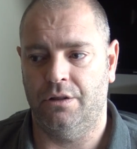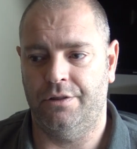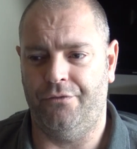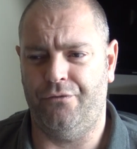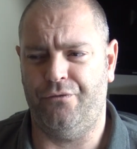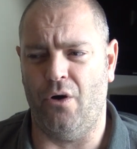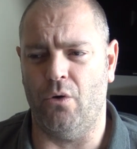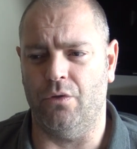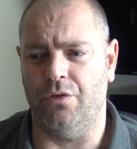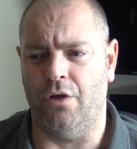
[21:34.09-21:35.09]
the
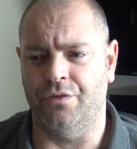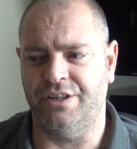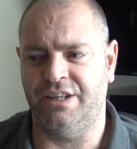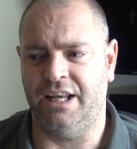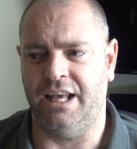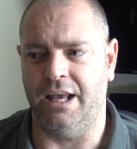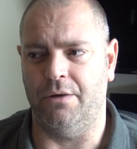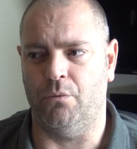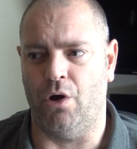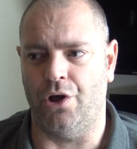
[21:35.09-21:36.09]
fault on the ticket
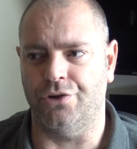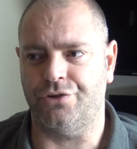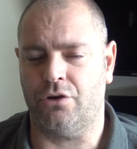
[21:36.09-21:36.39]
was